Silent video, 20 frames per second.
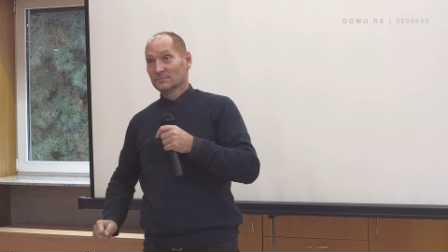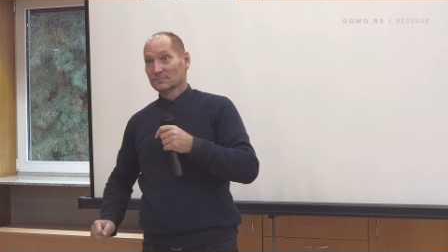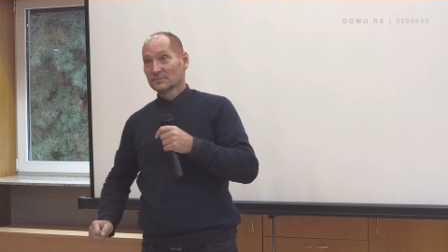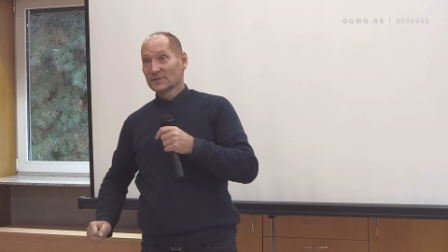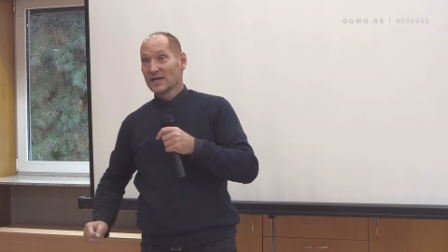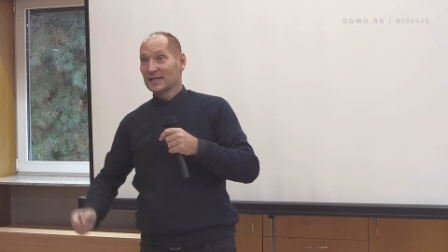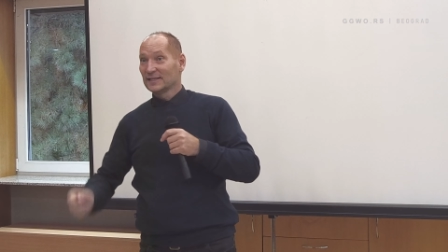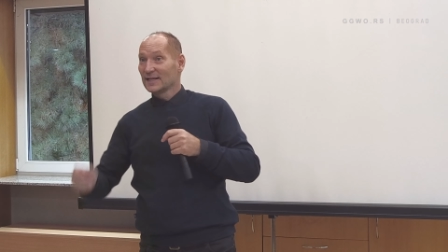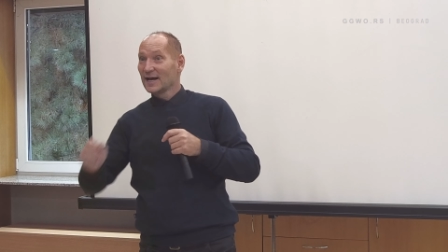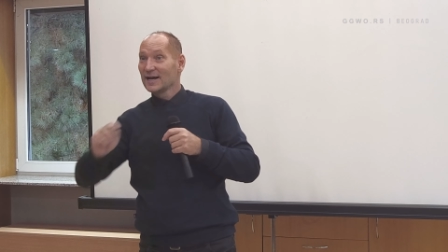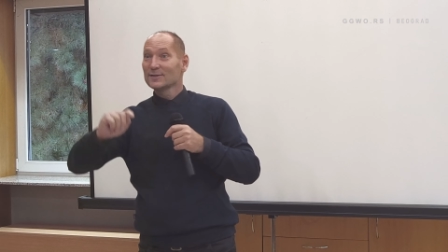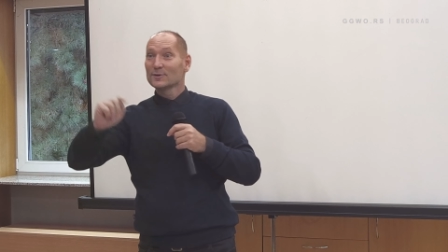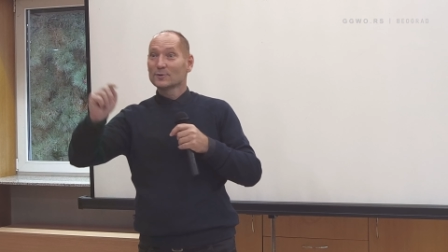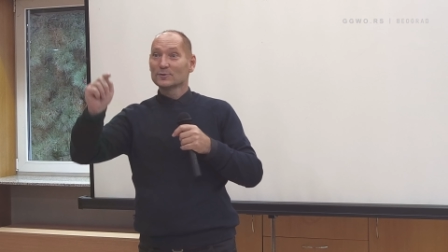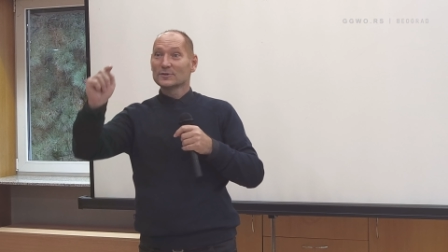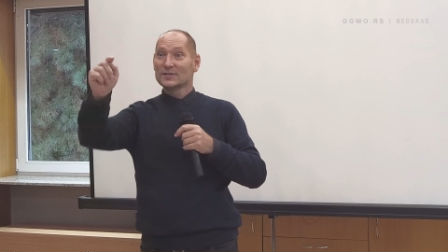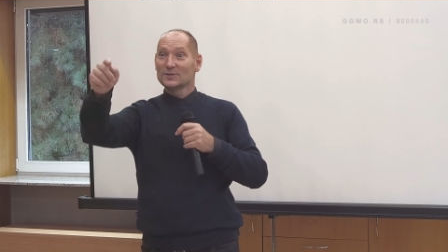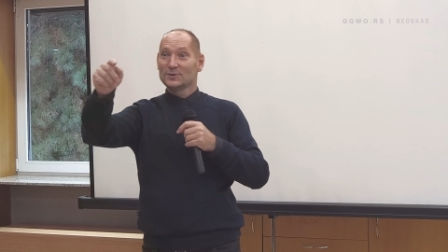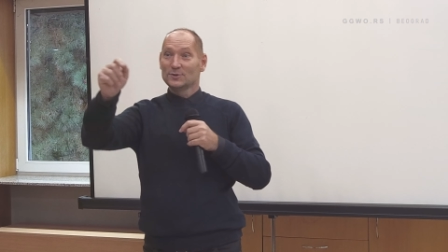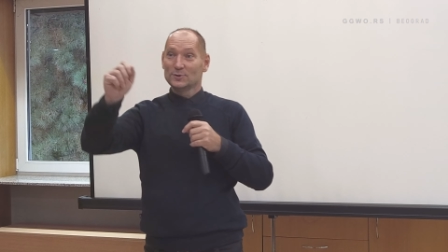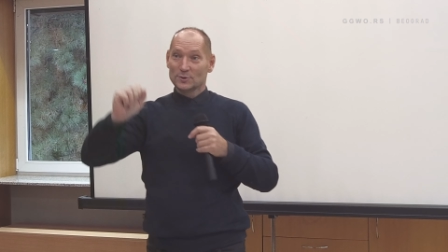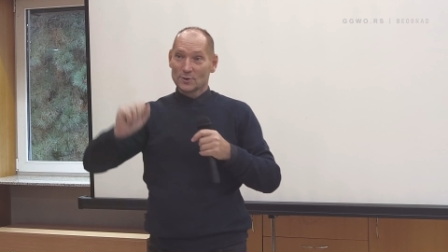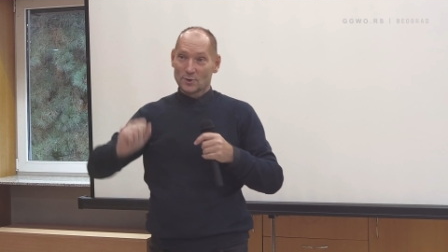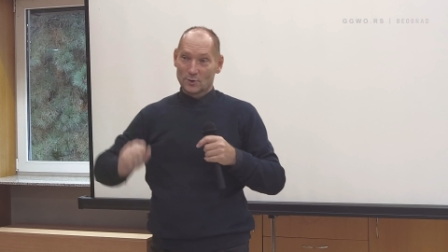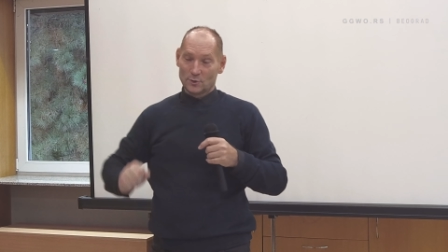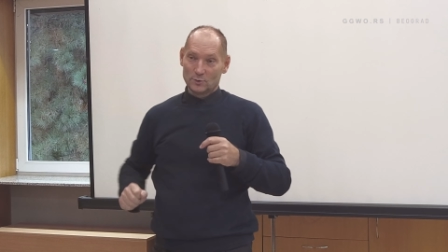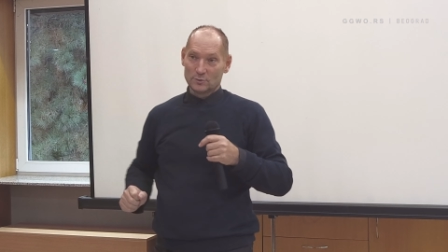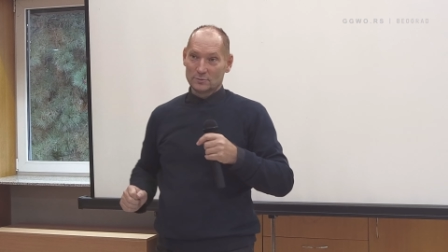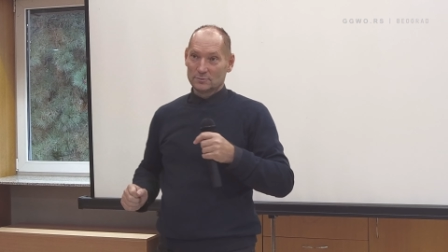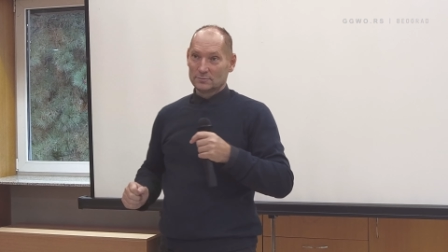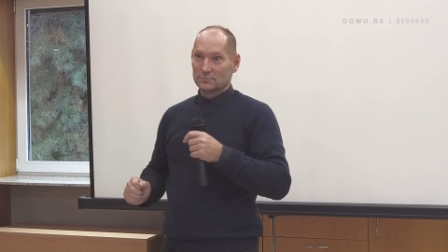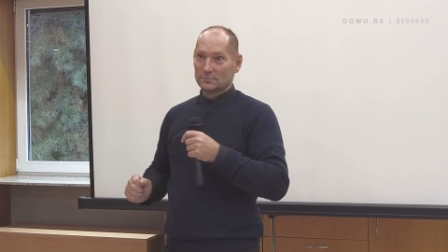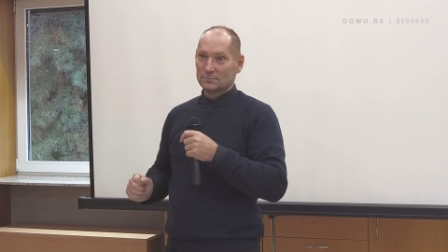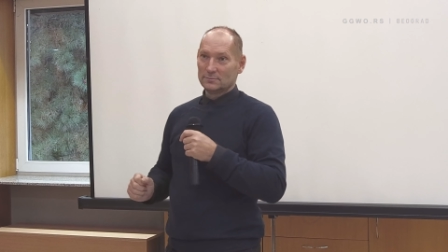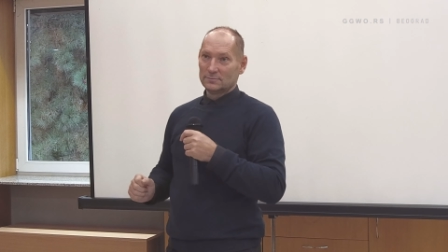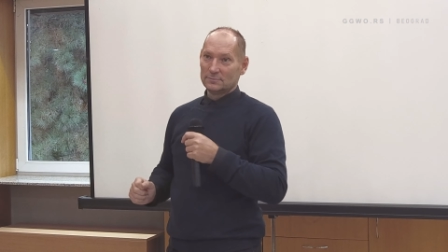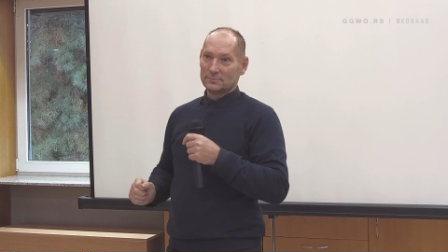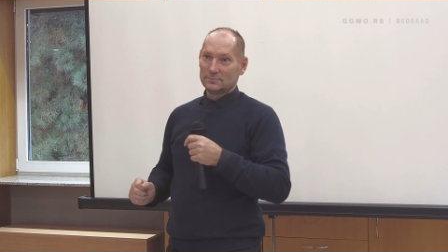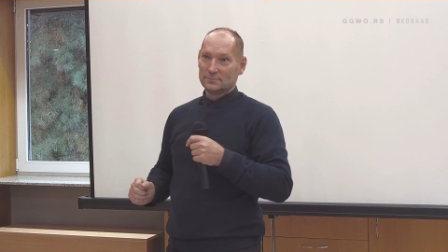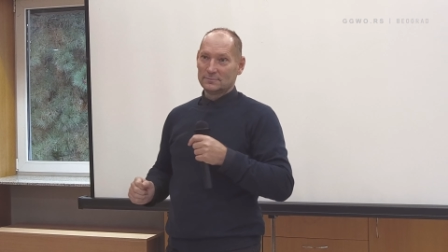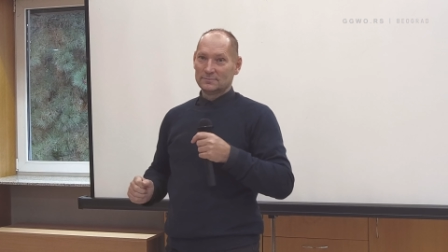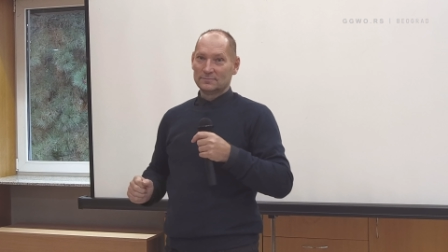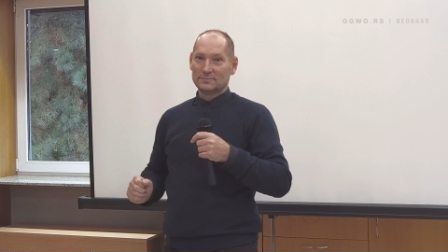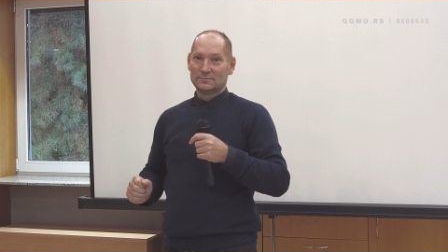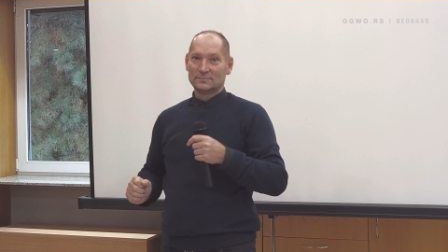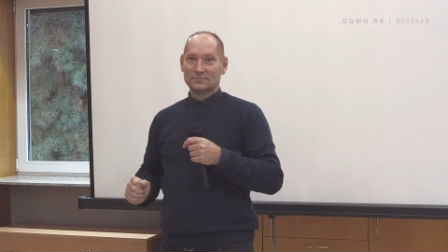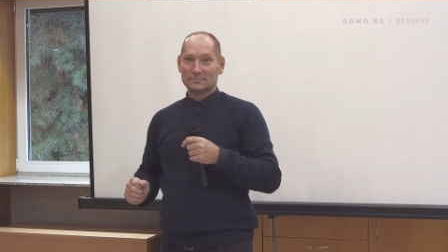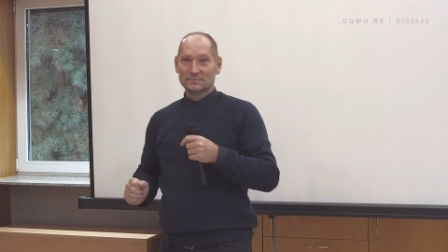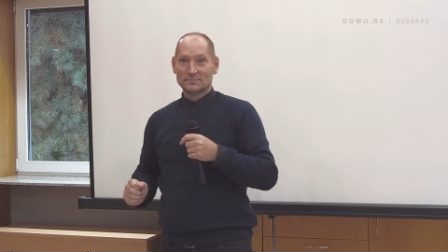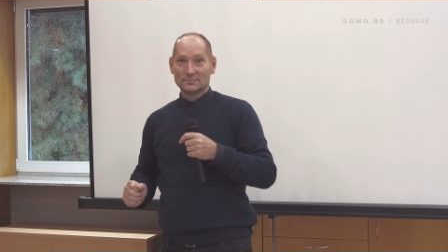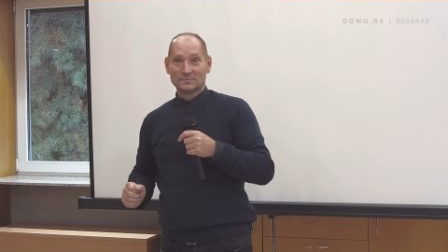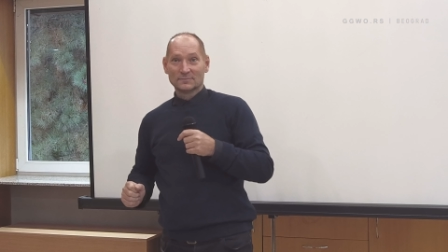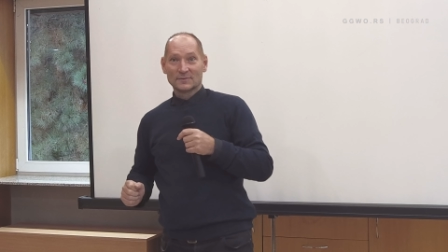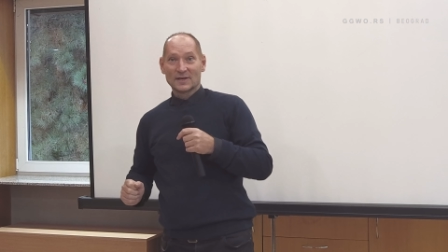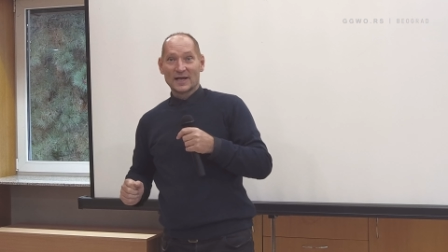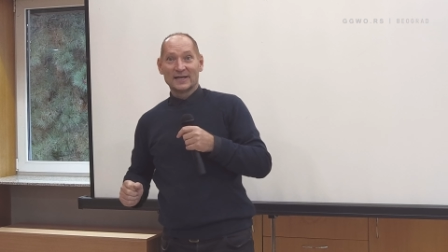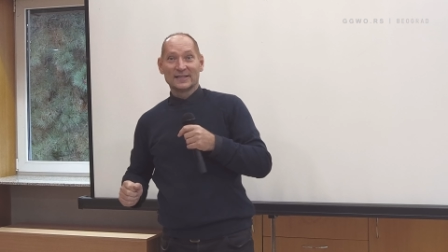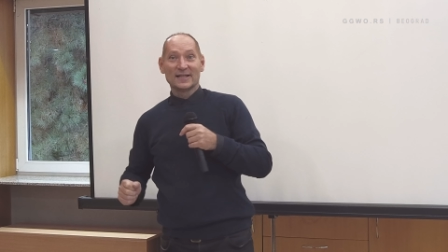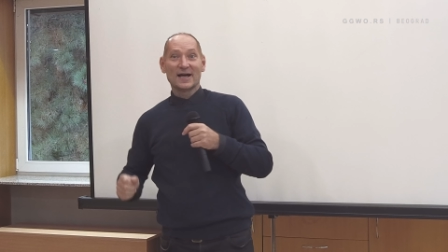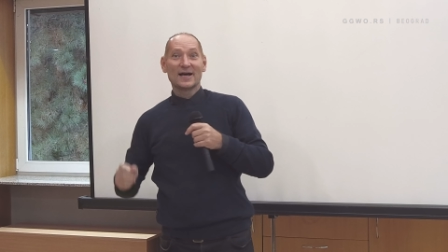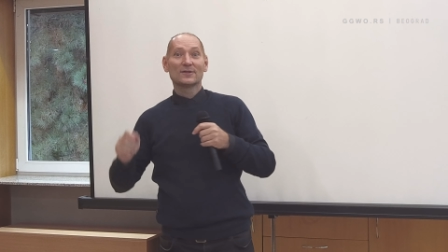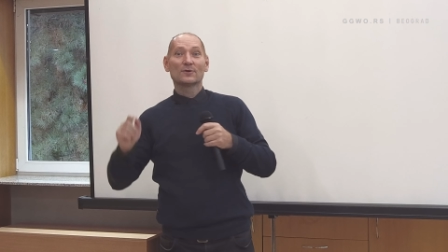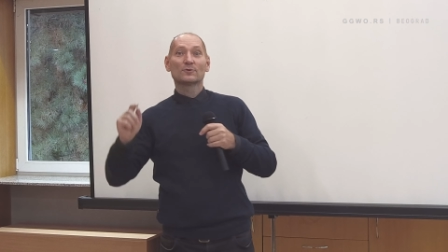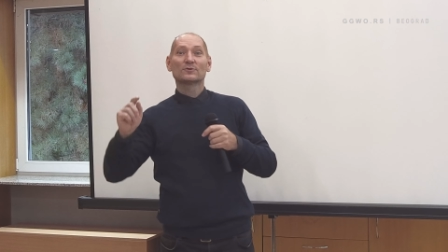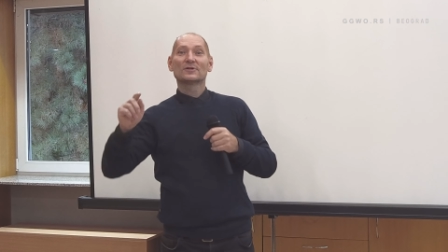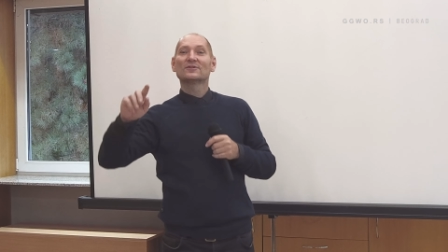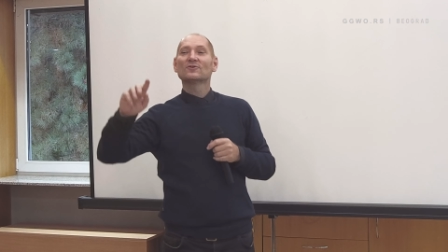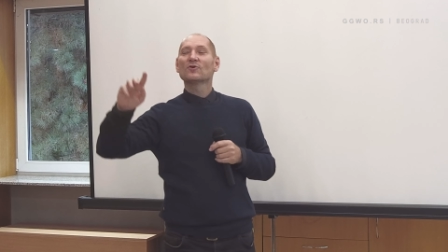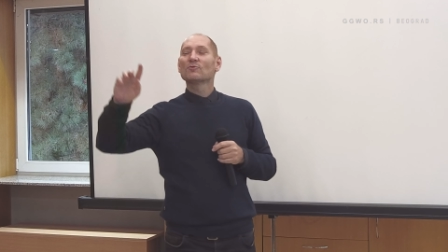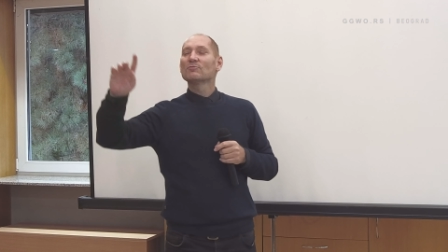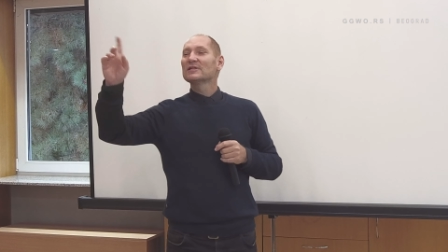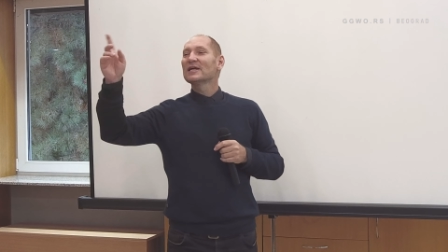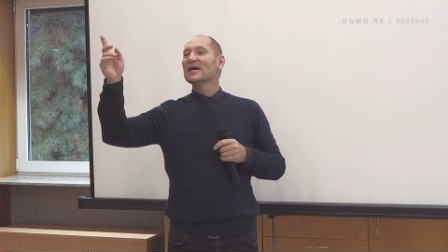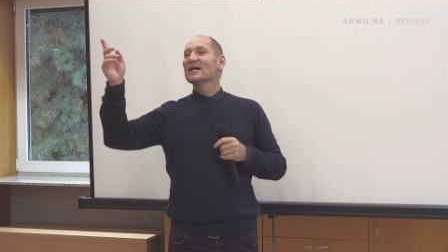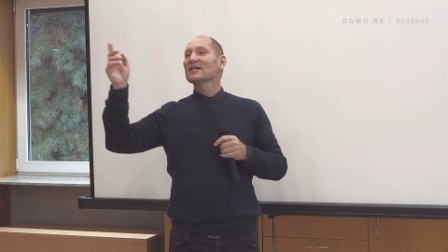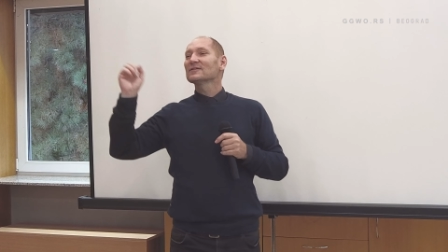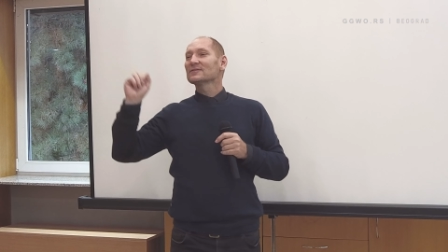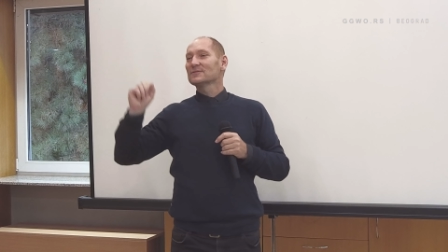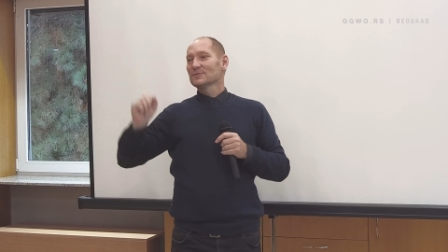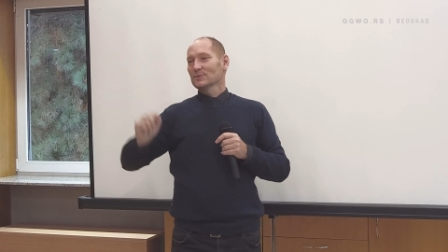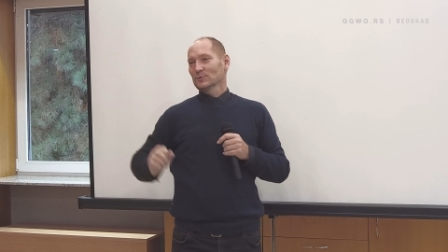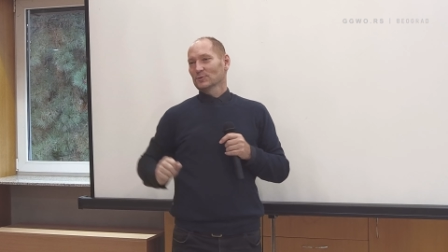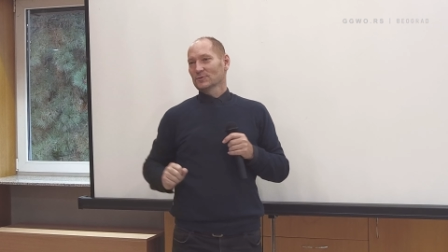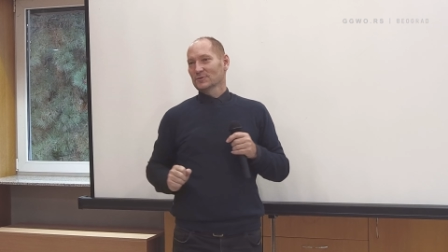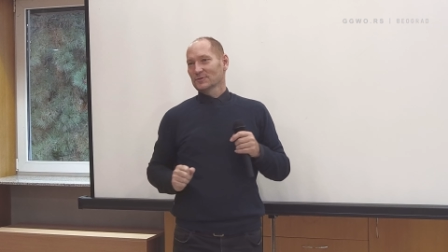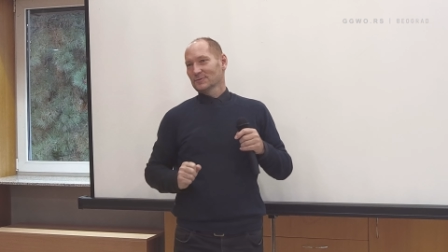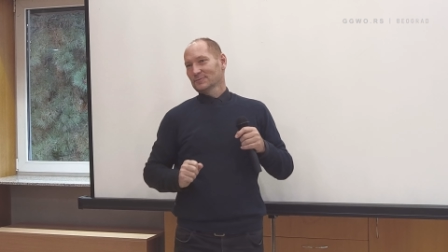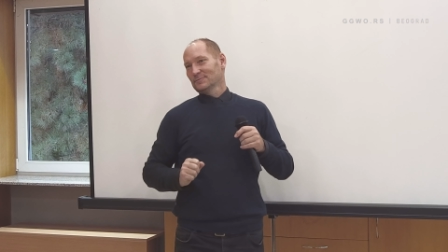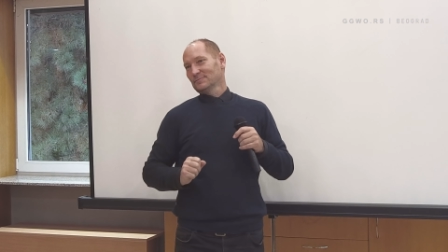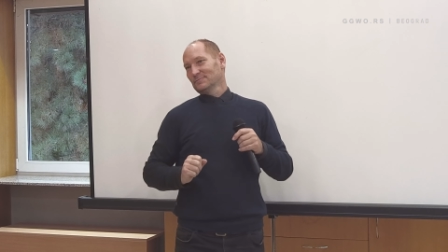And I know that you know. And I know that nobody else knows.